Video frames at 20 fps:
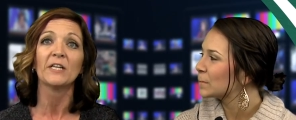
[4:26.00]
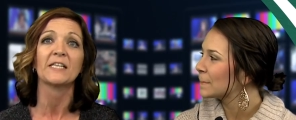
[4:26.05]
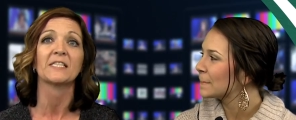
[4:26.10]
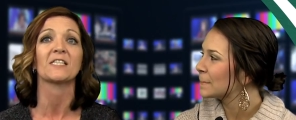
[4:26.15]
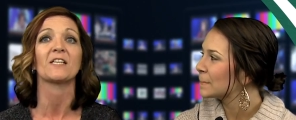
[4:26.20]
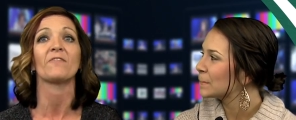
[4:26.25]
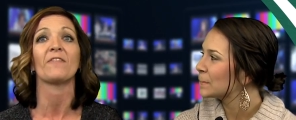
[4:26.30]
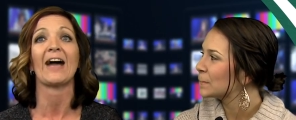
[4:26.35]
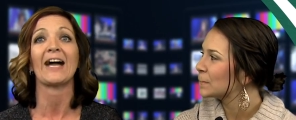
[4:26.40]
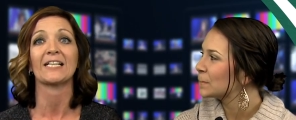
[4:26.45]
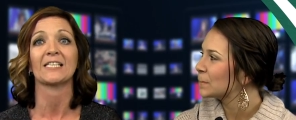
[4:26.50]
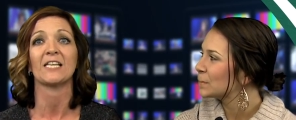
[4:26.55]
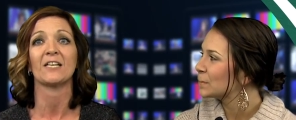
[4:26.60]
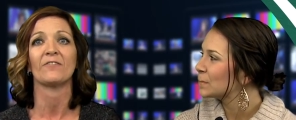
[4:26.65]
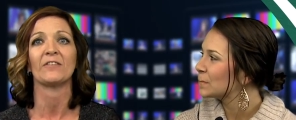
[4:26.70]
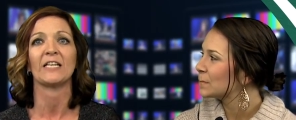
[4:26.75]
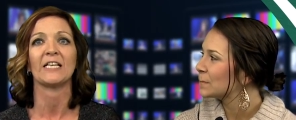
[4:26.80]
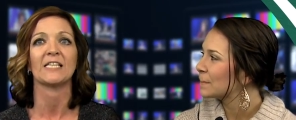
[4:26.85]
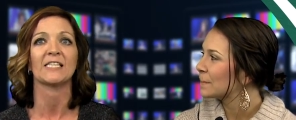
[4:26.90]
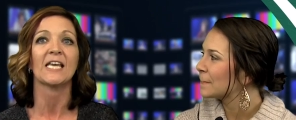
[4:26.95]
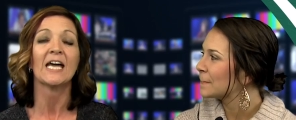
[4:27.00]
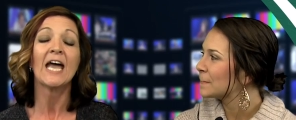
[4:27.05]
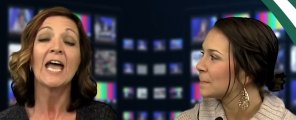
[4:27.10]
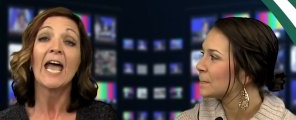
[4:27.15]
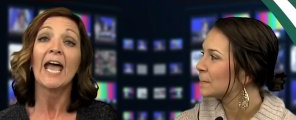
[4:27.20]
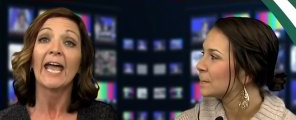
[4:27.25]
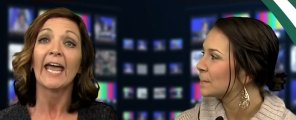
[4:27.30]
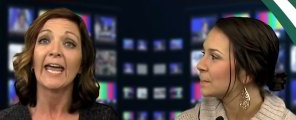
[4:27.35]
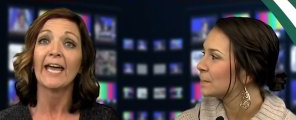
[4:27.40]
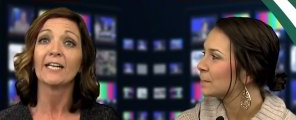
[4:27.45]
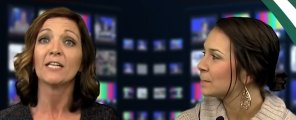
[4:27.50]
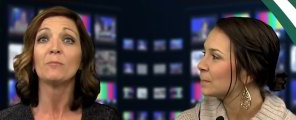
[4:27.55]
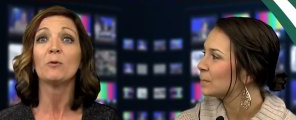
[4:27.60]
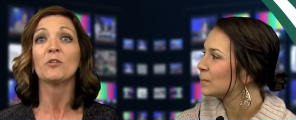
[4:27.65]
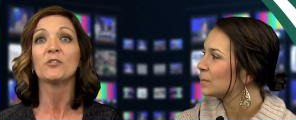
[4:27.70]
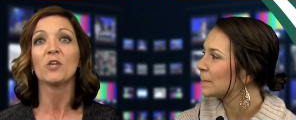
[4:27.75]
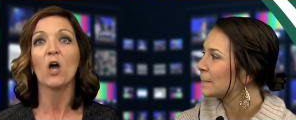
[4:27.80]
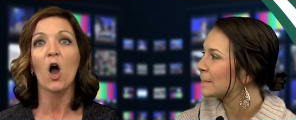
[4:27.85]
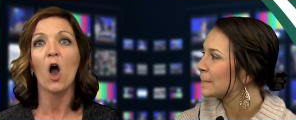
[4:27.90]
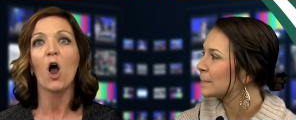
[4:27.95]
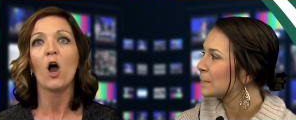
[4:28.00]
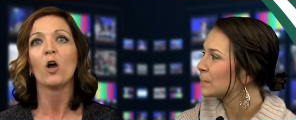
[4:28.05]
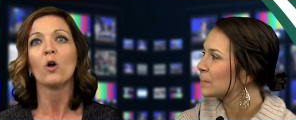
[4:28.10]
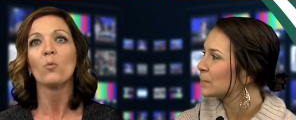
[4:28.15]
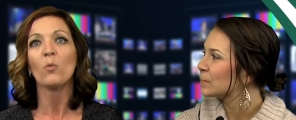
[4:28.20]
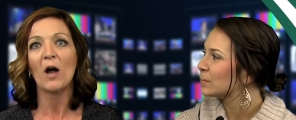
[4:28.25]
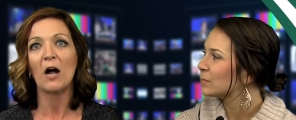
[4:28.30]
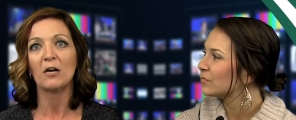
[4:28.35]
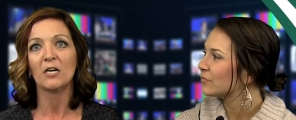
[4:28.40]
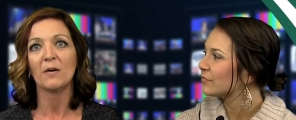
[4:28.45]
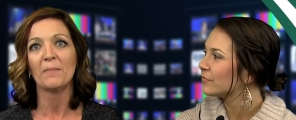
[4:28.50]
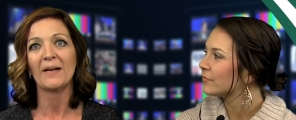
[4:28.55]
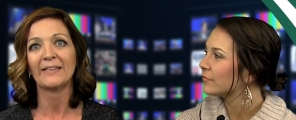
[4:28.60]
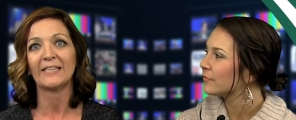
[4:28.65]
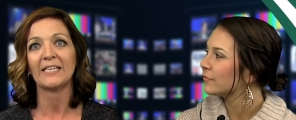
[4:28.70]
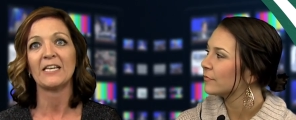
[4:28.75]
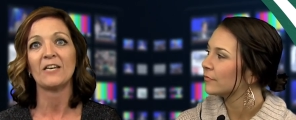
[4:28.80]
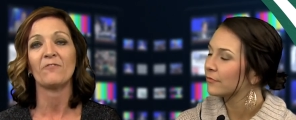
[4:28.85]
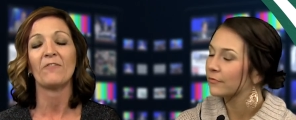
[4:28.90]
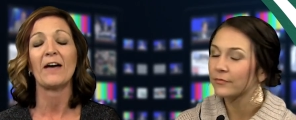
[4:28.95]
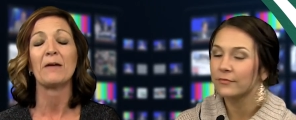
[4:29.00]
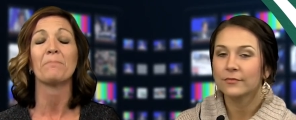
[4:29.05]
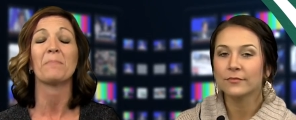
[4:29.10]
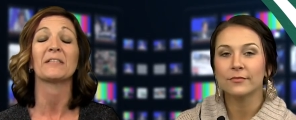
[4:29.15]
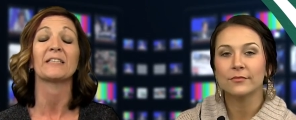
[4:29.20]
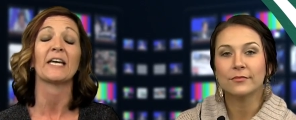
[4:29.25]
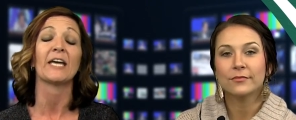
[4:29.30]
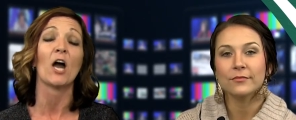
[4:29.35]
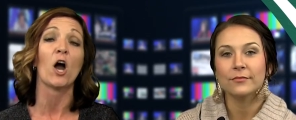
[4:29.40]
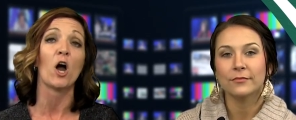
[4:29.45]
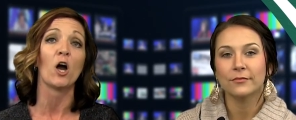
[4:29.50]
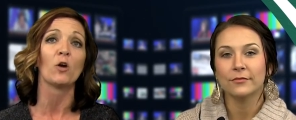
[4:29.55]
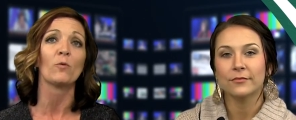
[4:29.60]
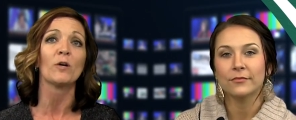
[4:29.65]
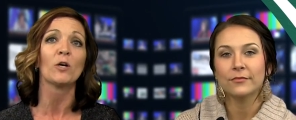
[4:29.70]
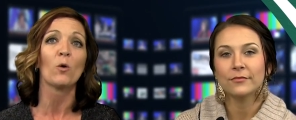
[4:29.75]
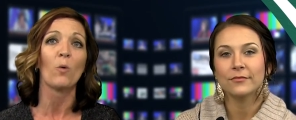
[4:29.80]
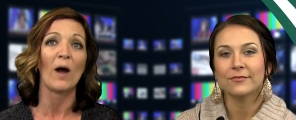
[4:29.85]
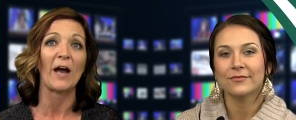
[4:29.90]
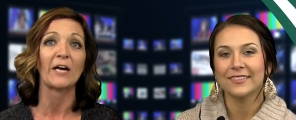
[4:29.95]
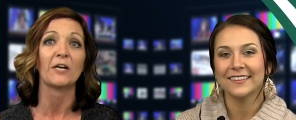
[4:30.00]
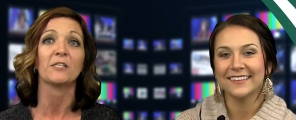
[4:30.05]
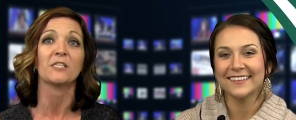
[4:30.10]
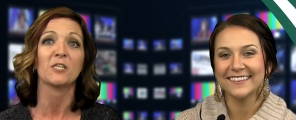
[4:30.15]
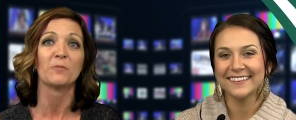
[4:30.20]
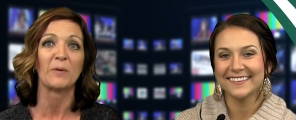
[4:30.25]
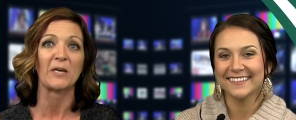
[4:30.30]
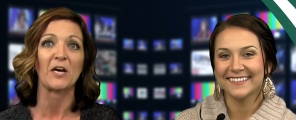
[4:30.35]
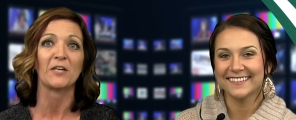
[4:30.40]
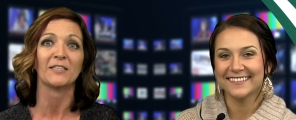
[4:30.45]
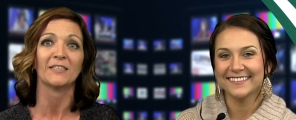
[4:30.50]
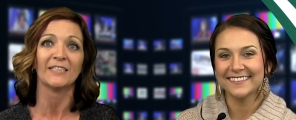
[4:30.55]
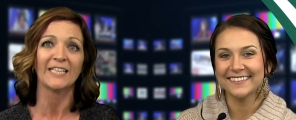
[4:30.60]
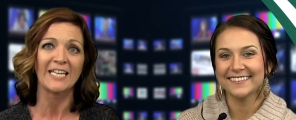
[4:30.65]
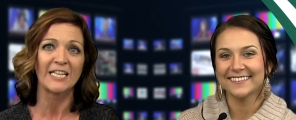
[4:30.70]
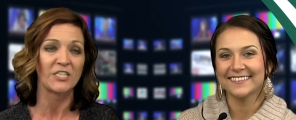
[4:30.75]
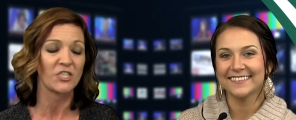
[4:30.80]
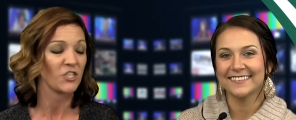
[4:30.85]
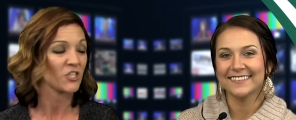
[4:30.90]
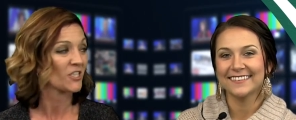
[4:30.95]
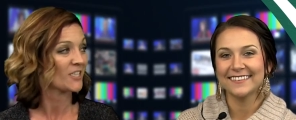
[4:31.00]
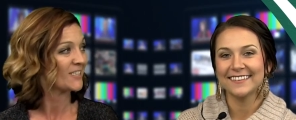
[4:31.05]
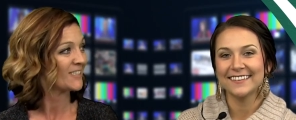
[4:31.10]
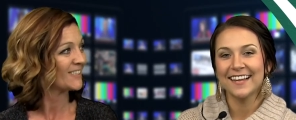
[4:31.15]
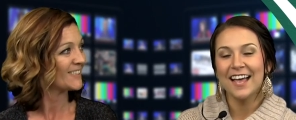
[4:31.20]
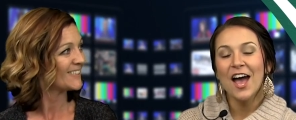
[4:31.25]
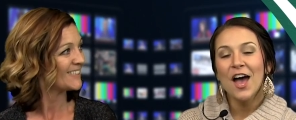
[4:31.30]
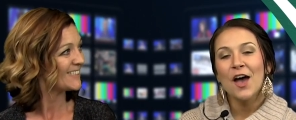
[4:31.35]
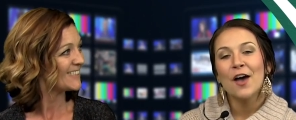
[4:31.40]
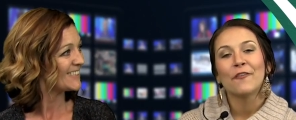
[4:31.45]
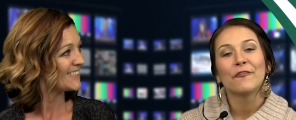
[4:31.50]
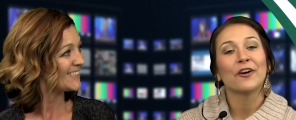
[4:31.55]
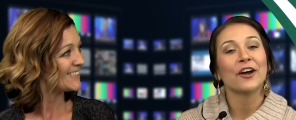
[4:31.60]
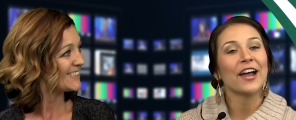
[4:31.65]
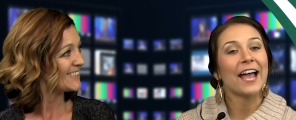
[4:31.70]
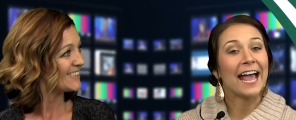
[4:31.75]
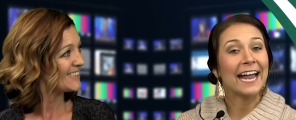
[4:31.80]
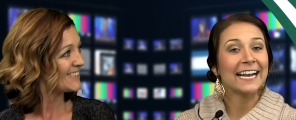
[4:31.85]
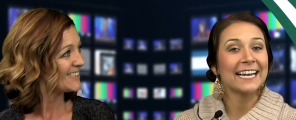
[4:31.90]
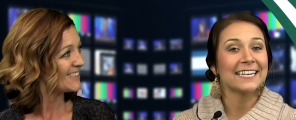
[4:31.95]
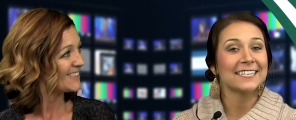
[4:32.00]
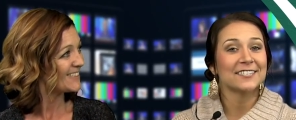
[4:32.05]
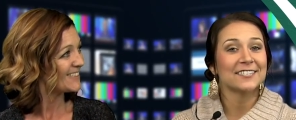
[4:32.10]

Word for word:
Speaker 1: list of activities. Animals are welcome at the event, but they are required to be on a leash.
Speaker 2: For any